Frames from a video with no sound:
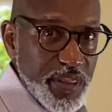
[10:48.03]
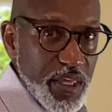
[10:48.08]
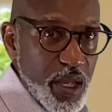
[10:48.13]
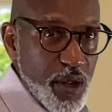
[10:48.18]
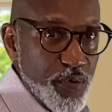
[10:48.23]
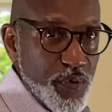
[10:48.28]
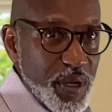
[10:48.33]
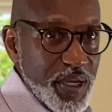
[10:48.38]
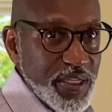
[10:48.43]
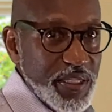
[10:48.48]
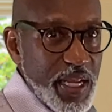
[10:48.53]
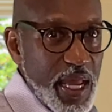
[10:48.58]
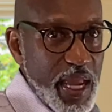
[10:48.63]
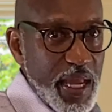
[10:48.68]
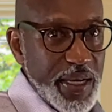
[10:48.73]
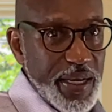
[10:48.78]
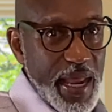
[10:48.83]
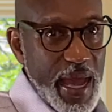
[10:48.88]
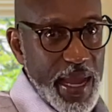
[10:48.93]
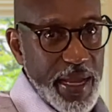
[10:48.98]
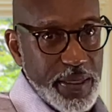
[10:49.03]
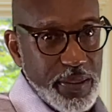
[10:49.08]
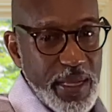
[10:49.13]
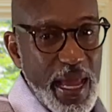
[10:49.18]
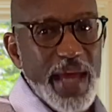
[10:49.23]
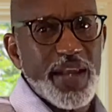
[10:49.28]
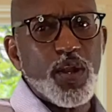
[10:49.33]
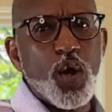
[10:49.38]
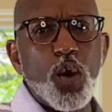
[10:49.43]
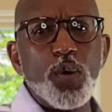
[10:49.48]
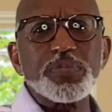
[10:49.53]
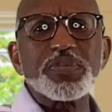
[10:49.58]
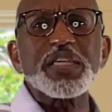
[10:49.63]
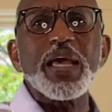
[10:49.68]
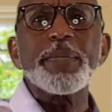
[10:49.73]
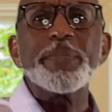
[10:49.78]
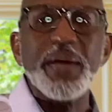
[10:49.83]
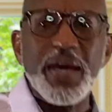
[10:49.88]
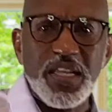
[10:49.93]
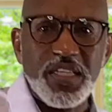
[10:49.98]
therein day and night. At home,
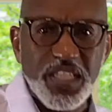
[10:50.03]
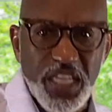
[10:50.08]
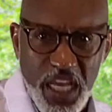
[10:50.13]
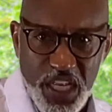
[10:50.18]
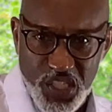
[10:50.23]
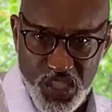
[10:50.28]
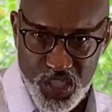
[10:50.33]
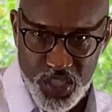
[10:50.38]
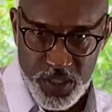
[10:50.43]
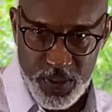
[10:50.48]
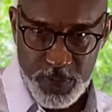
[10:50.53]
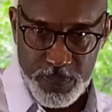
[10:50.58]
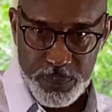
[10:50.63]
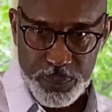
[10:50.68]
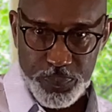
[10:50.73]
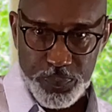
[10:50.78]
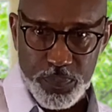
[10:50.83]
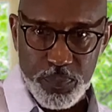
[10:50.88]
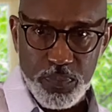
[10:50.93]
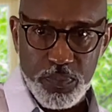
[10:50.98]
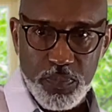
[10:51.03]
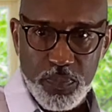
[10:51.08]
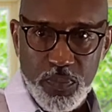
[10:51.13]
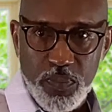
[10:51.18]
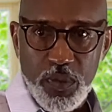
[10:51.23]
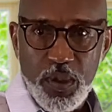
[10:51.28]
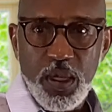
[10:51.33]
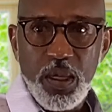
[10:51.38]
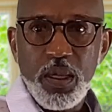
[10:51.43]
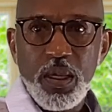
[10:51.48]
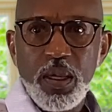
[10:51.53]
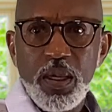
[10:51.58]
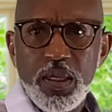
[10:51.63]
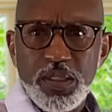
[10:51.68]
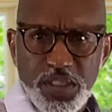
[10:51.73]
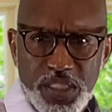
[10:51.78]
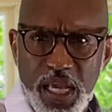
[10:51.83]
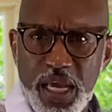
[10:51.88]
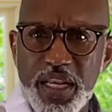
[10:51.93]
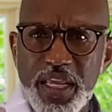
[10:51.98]
say meditation.
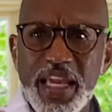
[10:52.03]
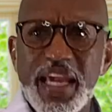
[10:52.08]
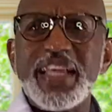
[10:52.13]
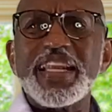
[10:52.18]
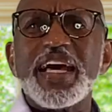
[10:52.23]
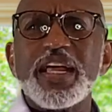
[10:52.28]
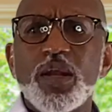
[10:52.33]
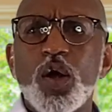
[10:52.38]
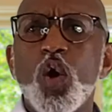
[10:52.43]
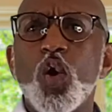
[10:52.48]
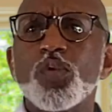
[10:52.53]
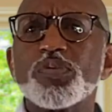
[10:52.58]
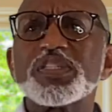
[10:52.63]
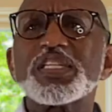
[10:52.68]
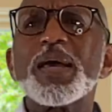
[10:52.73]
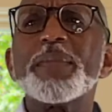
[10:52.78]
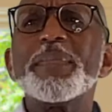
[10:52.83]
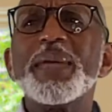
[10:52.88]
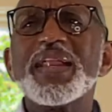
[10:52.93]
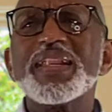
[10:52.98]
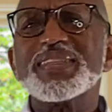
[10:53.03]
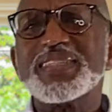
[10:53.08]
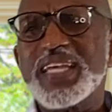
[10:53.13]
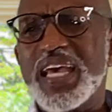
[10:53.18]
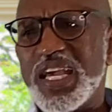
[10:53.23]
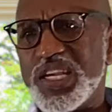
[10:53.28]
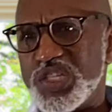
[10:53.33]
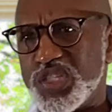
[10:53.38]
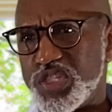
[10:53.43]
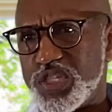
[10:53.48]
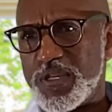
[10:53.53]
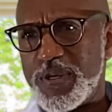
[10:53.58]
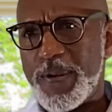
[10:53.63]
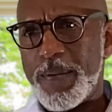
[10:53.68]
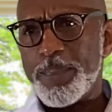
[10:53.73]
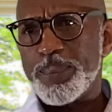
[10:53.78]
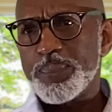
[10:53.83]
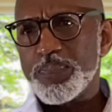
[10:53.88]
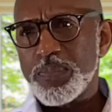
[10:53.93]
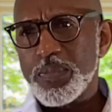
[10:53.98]
Say it again at home. Say meditation.
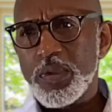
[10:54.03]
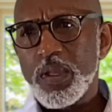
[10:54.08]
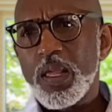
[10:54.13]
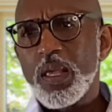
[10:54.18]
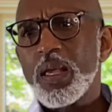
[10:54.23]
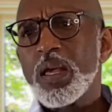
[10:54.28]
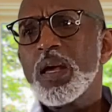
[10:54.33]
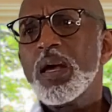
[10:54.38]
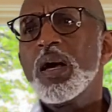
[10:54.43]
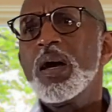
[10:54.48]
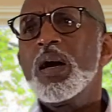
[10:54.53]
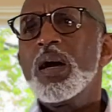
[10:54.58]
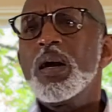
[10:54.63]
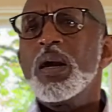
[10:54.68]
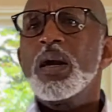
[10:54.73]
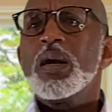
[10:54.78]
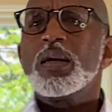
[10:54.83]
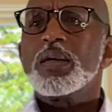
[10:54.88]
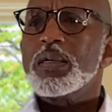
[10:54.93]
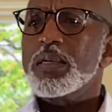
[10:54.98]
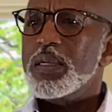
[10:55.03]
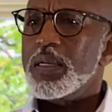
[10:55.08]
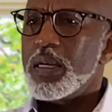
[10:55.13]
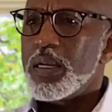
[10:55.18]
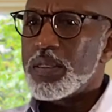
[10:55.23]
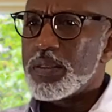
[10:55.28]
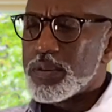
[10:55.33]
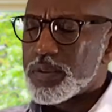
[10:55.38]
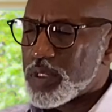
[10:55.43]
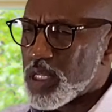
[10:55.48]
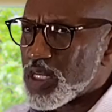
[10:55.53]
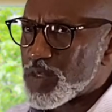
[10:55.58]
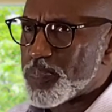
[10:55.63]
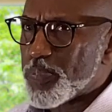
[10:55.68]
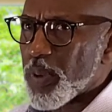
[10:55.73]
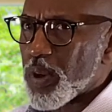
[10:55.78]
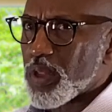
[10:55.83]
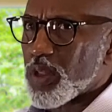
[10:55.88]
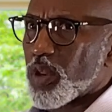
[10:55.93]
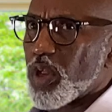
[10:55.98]
Meditation. This
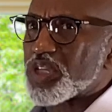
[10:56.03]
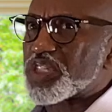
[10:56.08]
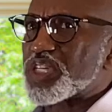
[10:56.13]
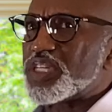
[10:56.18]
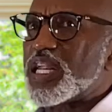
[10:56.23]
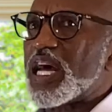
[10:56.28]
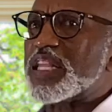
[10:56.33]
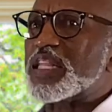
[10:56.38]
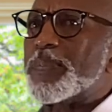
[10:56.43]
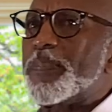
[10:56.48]
book of the law shall not